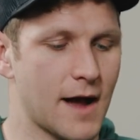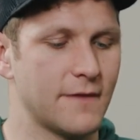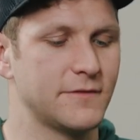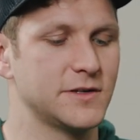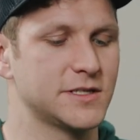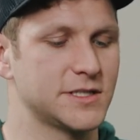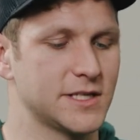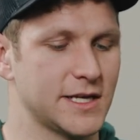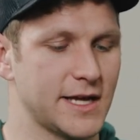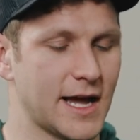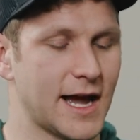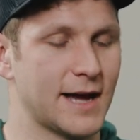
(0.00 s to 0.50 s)

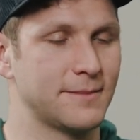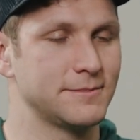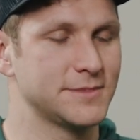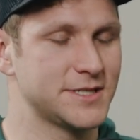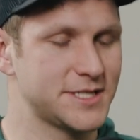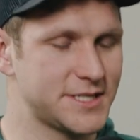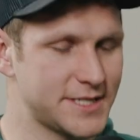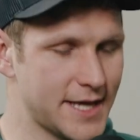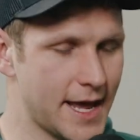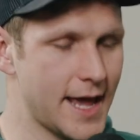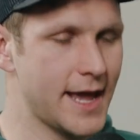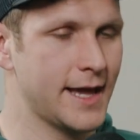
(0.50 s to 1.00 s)

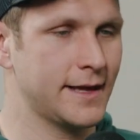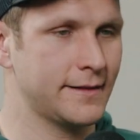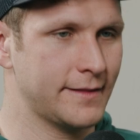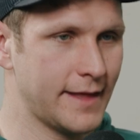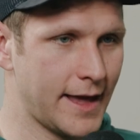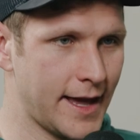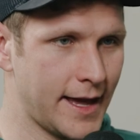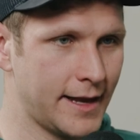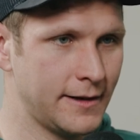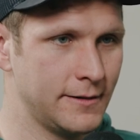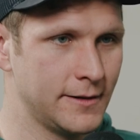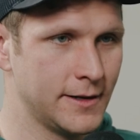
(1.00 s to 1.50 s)
saying
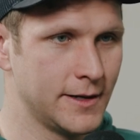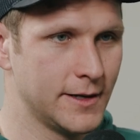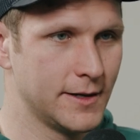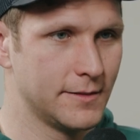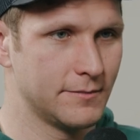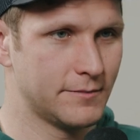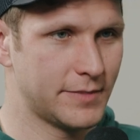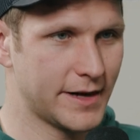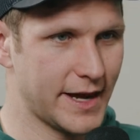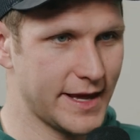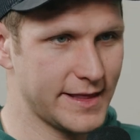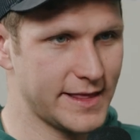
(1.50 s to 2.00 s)
that,
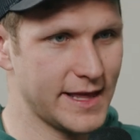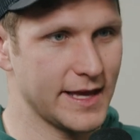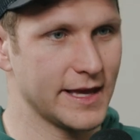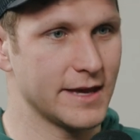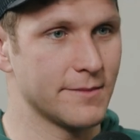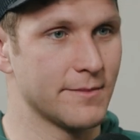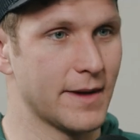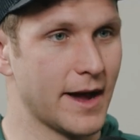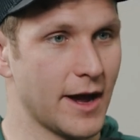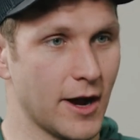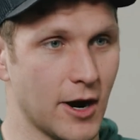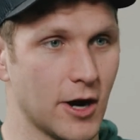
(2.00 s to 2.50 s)
but I think
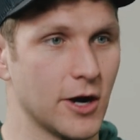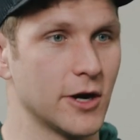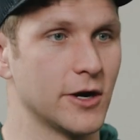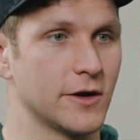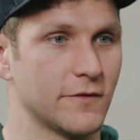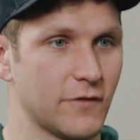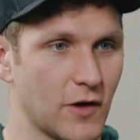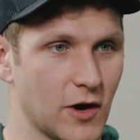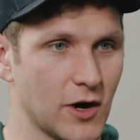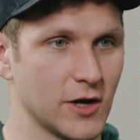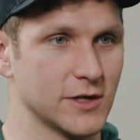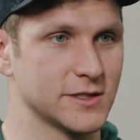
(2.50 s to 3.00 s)
in my heart
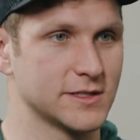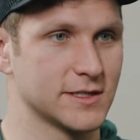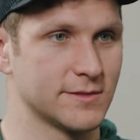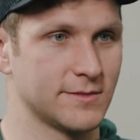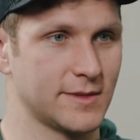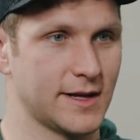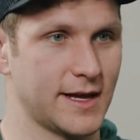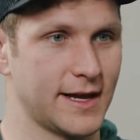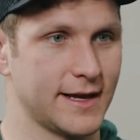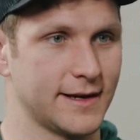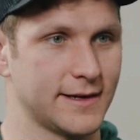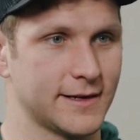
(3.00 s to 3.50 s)
of hearts, I'm
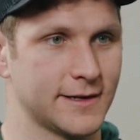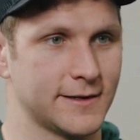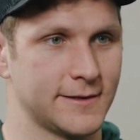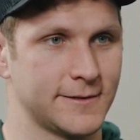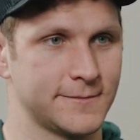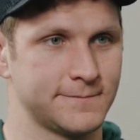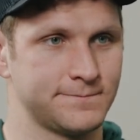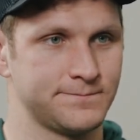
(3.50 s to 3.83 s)
like,